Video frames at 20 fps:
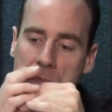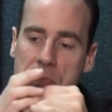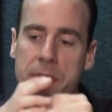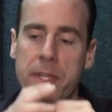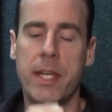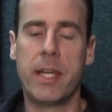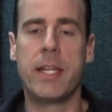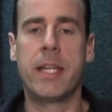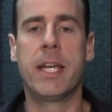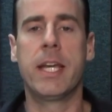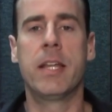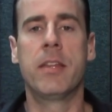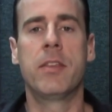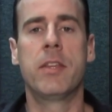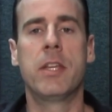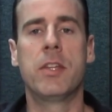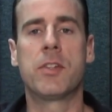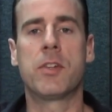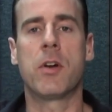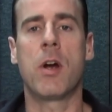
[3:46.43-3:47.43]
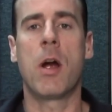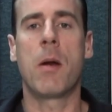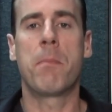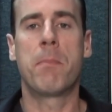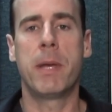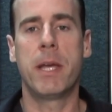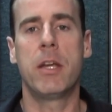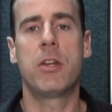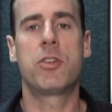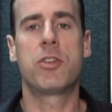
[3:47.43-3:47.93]
Again, these are
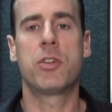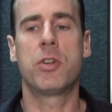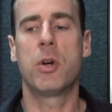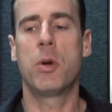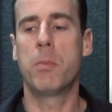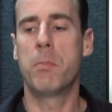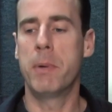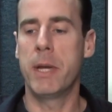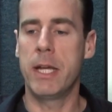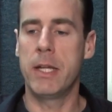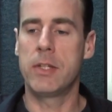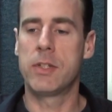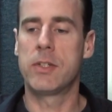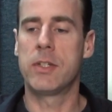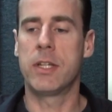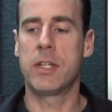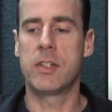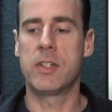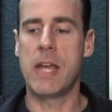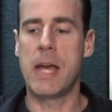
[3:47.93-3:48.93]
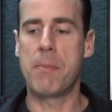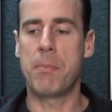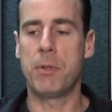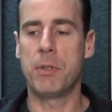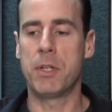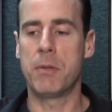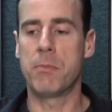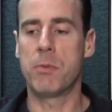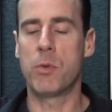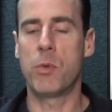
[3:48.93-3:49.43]
arpeggio-based. Example
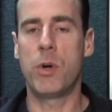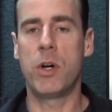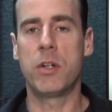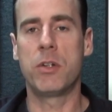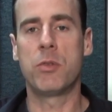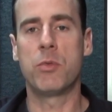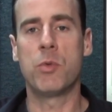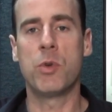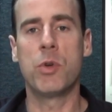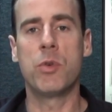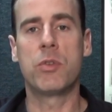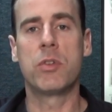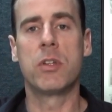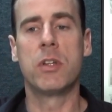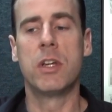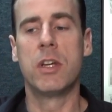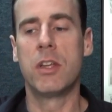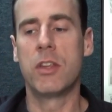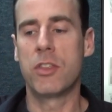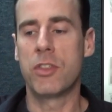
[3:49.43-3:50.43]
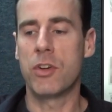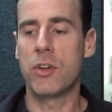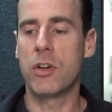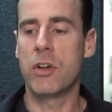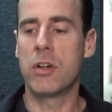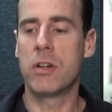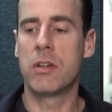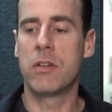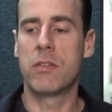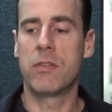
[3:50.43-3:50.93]
number 1, root,
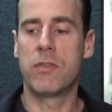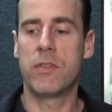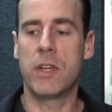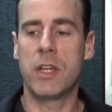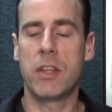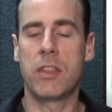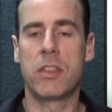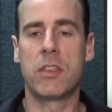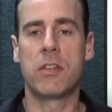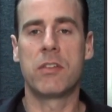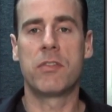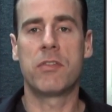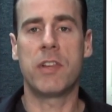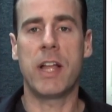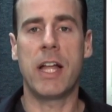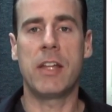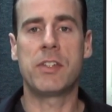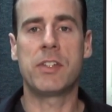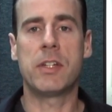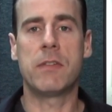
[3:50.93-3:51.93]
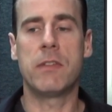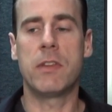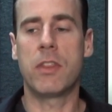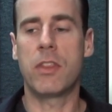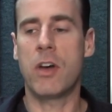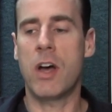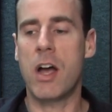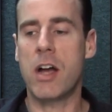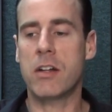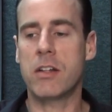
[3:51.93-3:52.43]
3rd, 5th, flat 7th
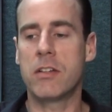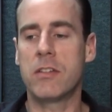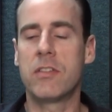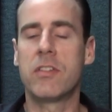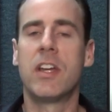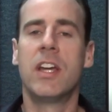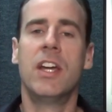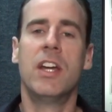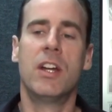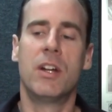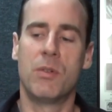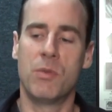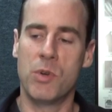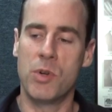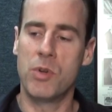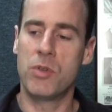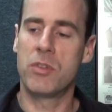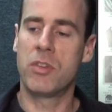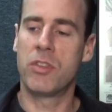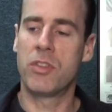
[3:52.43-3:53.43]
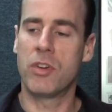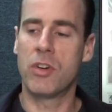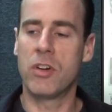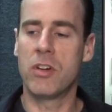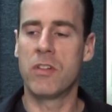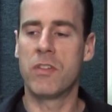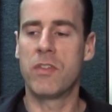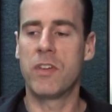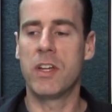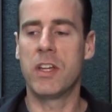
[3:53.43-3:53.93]
octave, root,
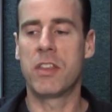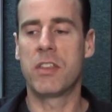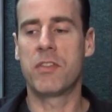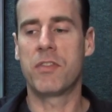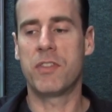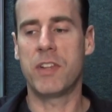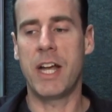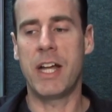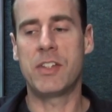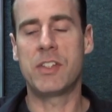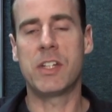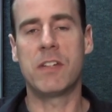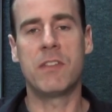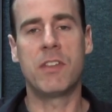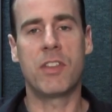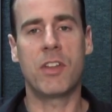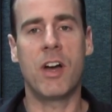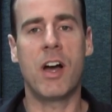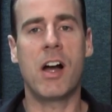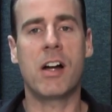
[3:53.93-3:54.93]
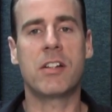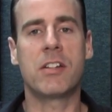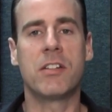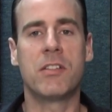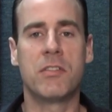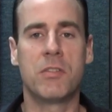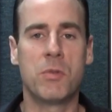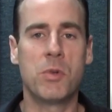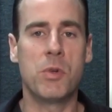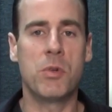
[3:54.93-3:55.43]
3rd, 5th, flat 7th
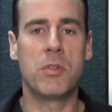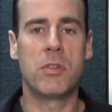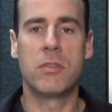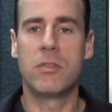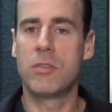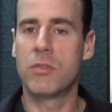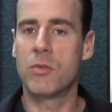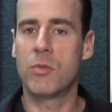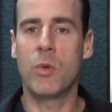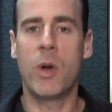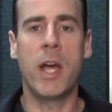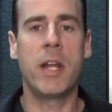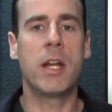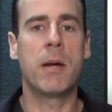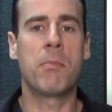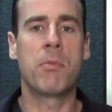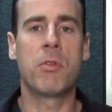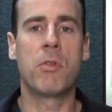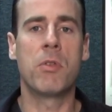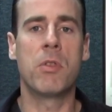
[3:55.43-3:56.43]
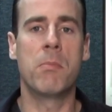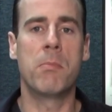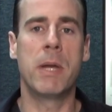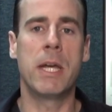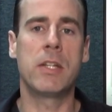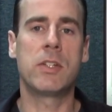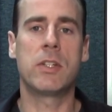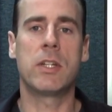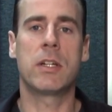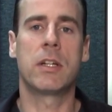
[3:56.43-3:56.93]
octave, root. Right up through the
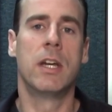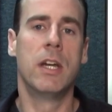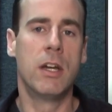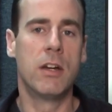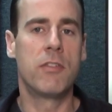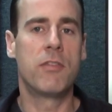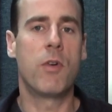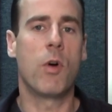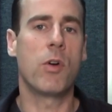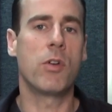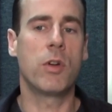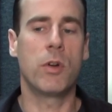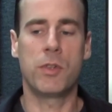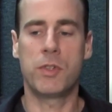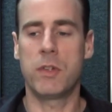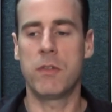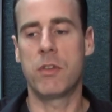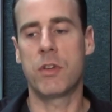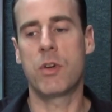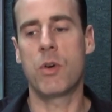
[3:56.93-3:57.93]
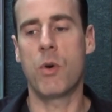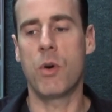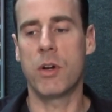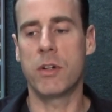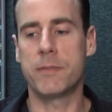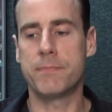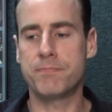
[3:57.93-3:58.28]
basic 4 notes of the chord.